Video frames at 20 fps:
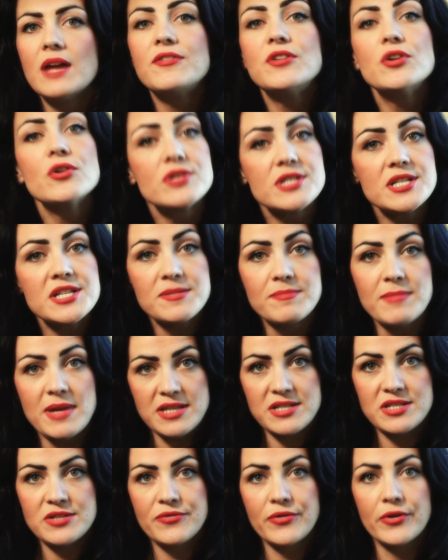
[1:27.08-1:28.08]
If you're
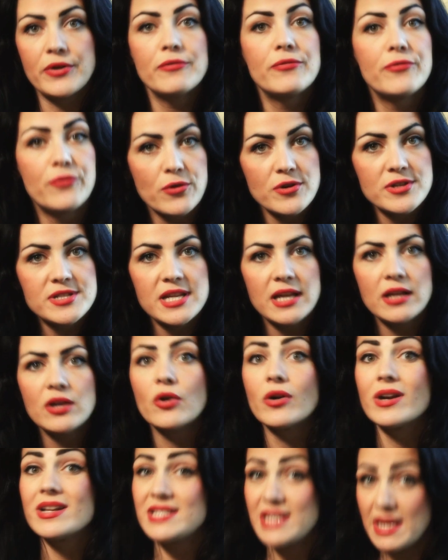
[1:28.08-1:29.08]
dismissed for enforcing
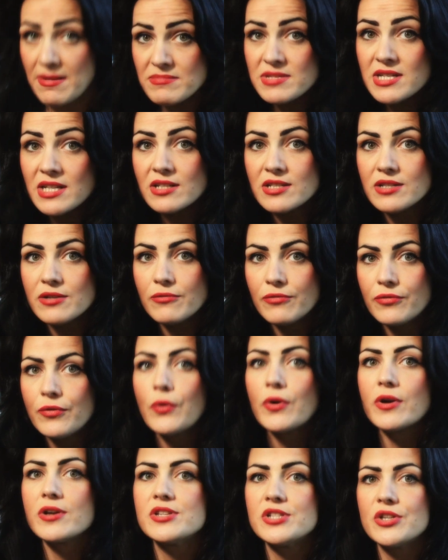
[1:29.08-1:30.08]
or attempting to
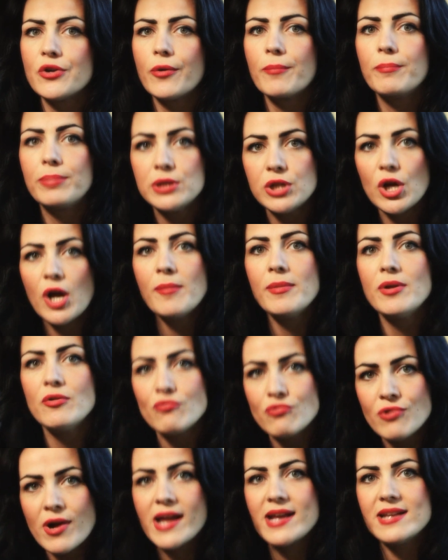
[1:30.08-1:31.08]
enforce your
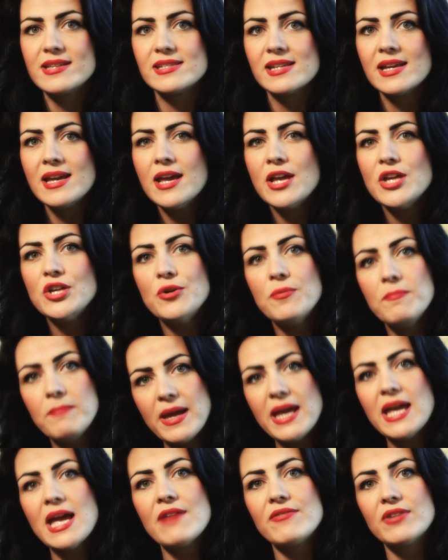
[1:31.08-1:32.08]
employment rights, you
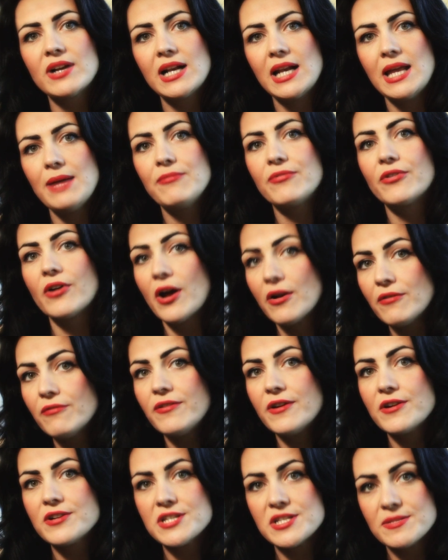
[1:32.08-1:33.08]
may have a claim for
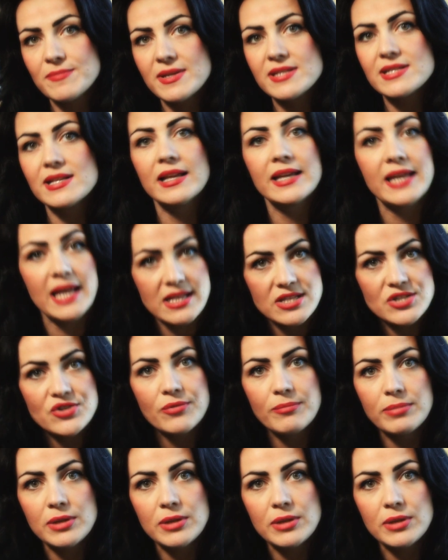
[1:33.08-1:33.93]
unfair dismissal against your